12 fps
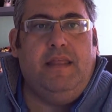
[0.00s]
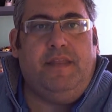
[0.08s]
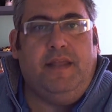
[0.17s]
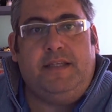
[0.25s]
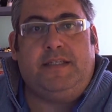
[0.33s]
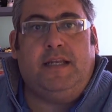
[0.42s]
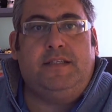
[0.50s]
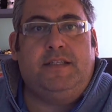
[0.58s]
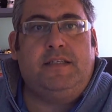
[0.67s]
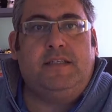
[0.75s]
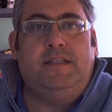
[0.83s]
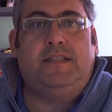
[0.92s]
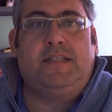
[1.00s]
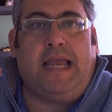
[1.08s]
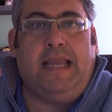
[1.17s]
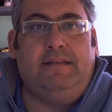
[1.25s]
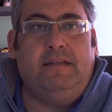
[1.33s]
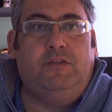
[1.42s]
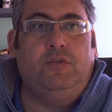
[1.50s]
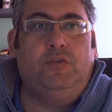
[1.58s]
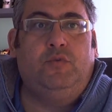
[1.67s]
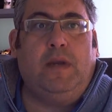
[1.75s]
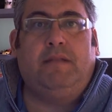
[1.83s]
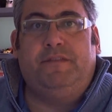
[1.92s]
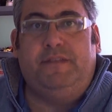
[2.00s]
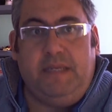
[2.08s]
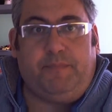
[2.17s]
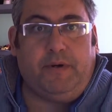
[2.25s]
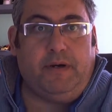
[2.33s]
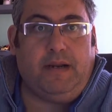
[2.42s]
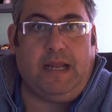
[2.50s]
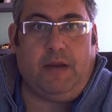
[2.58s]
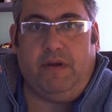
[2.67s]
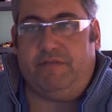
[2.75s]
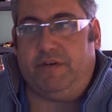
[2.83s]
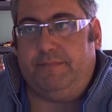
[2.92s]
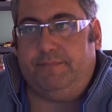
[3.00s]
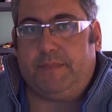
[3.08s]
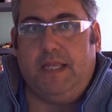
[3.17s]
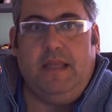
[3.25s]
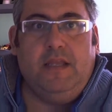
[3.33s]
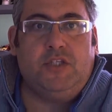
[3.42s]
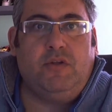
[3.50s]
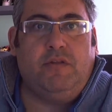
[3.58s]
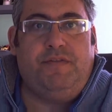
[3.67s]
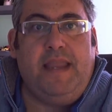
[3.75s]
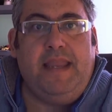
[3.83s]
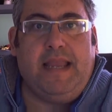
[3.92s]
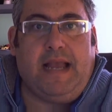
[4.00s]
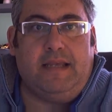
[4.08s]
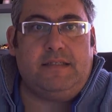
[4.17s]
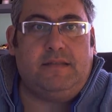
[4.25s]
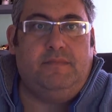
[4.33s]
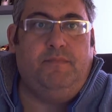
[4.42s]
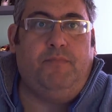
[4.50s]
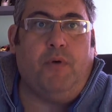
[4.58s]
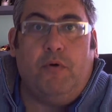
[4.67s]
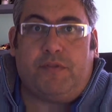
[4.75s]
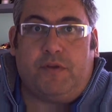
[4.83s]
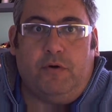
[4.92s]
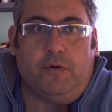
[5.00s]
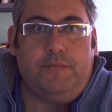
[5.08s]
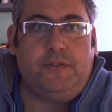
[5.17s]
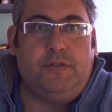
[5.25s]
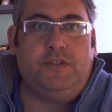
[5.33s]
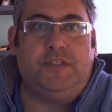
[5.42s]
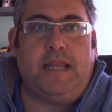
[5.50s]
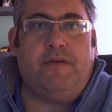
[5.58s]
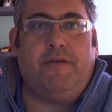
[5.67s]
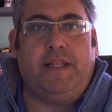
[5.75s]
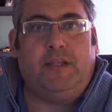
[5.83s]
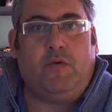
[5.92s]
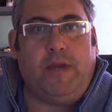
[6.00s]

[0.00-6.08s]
The researchers decided to delve deeper, however. So they asked both groups to generate